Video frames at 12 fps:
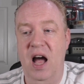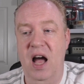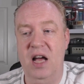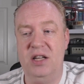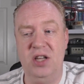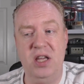
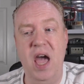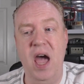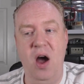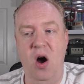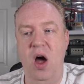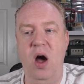So
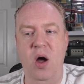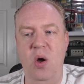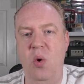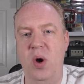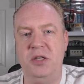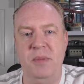yeah, I
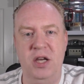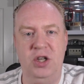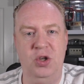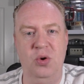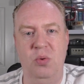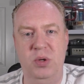always make
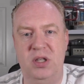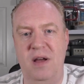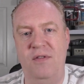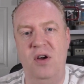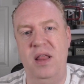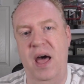sure with
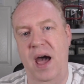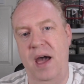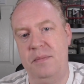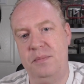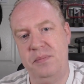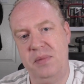stuff like
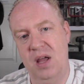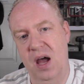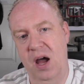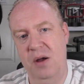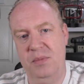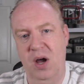that,
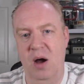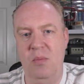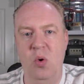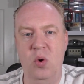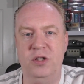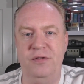that I'm
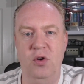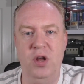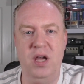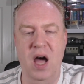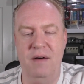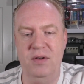always
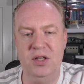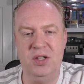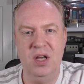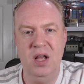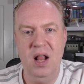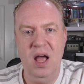fully
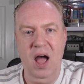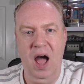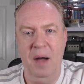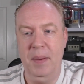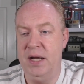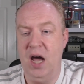covered.
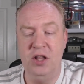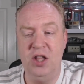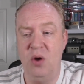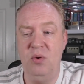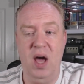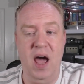And yeah, I
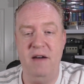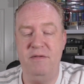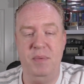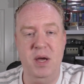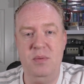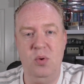don't
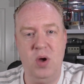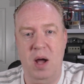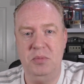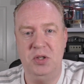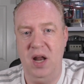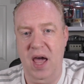have people
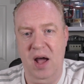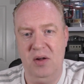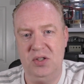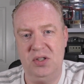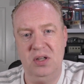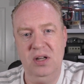come to the
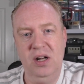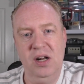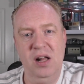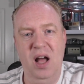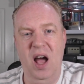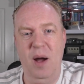house.
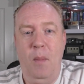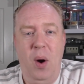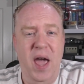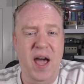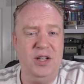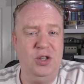
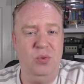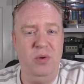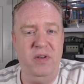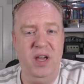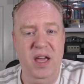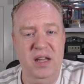My attitude
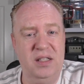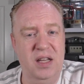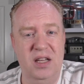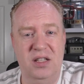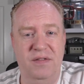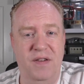with it
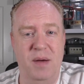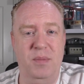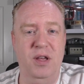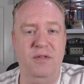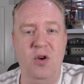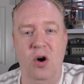is the
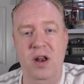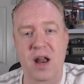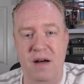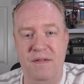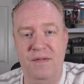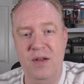family have got
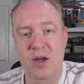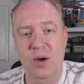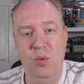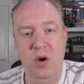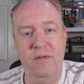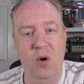enough
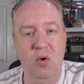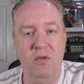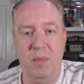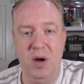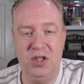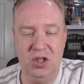with all
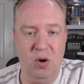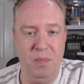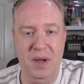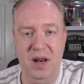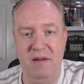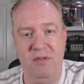of my stock
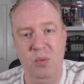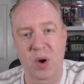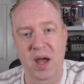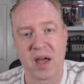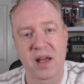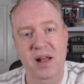being everywhere,